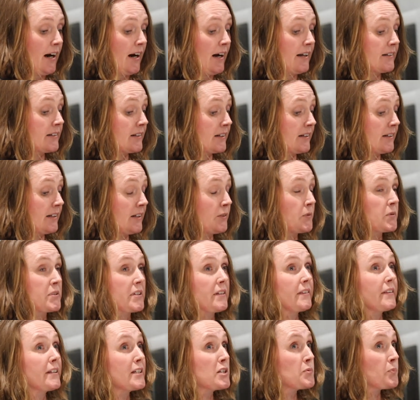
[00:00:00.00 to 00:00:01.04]
And it was
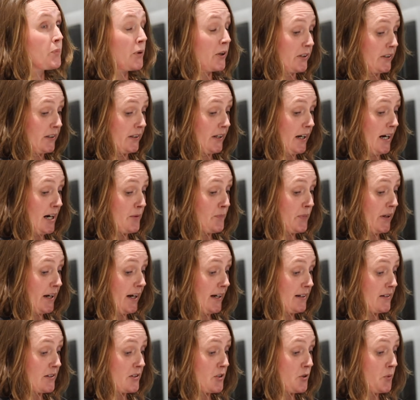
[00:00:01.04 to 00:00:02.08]
at this point that I
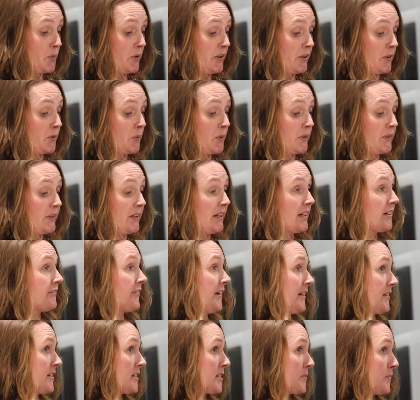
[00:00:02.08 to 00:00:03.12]
began to work with the
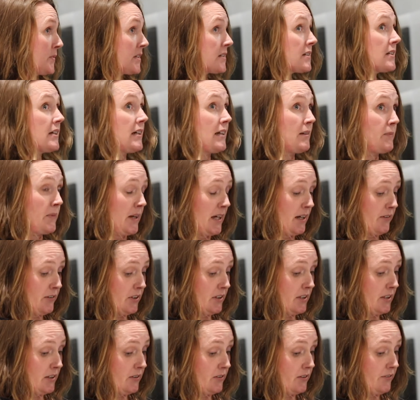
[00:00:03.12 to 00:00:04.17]
advancement team here
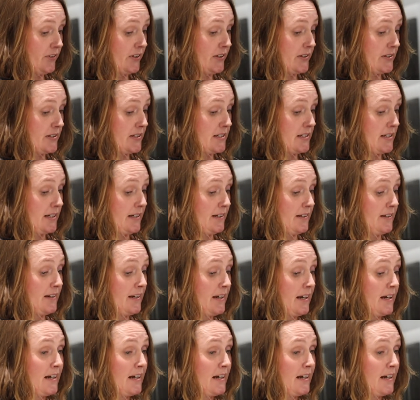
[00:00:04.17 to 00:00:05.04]
at the university.